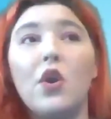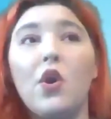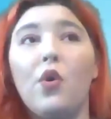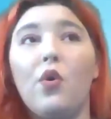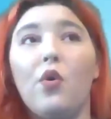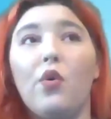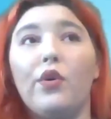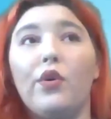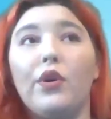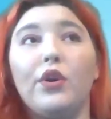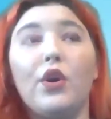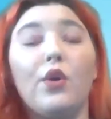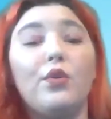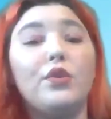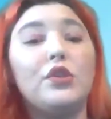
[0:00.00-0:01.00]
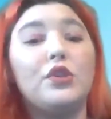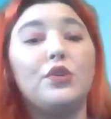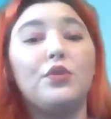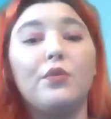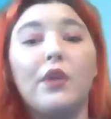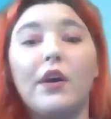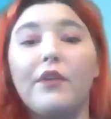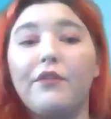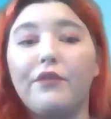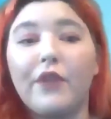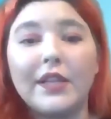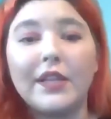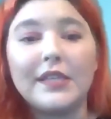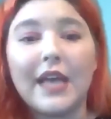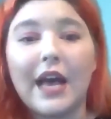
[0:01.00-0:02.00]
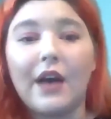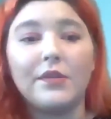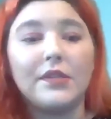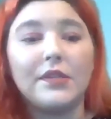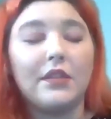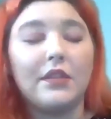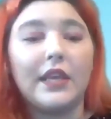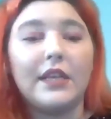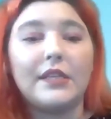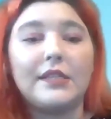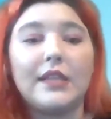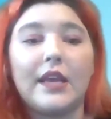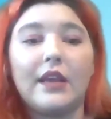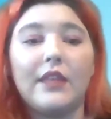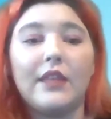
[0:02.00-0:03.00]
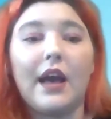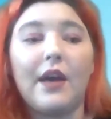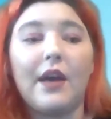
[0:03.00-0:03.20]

or go to a friend's house and things like that.